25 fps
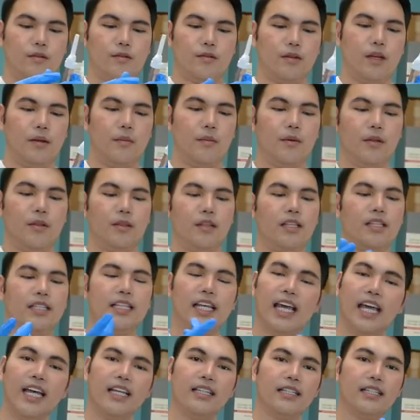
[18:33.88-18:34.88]
I put the
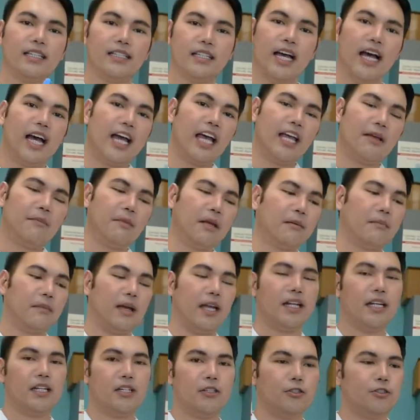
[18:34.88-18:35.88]
date, the time, and my
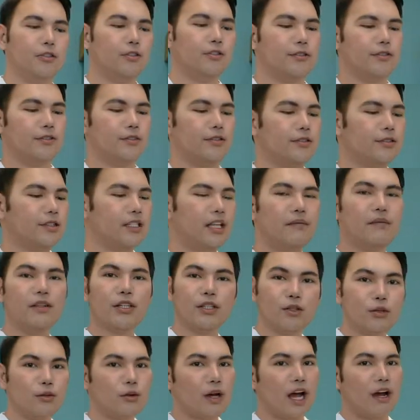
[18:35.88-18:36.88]
initials.
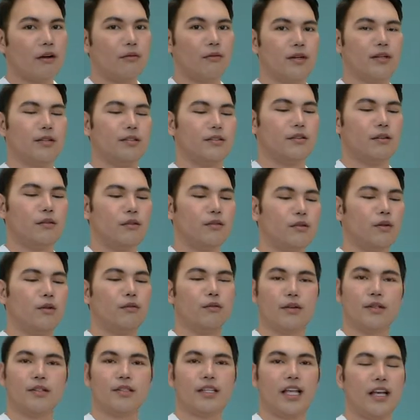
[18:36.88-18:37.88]
72 hours also
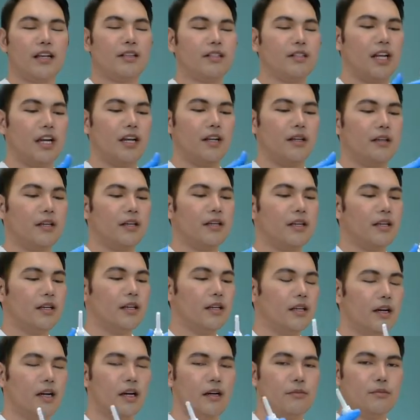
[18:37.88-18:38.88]
for secondary
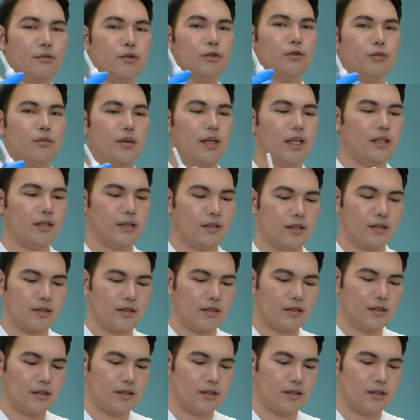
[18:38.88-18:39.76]
tubings.